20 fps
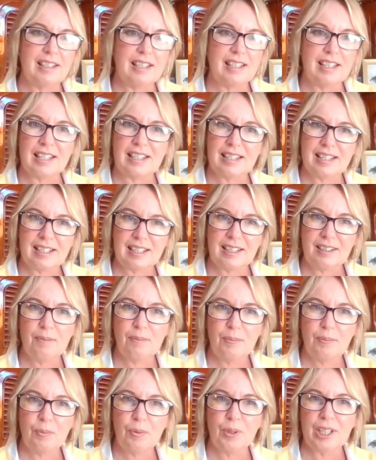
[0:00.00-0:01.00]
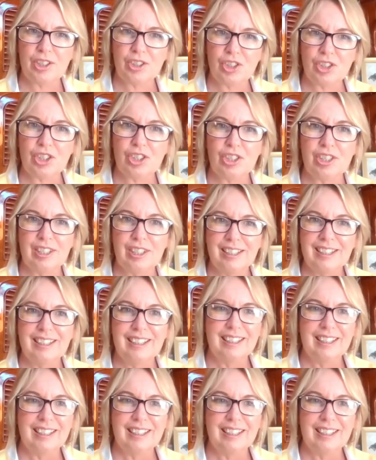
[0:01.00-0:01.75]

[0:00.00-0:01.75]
system, which,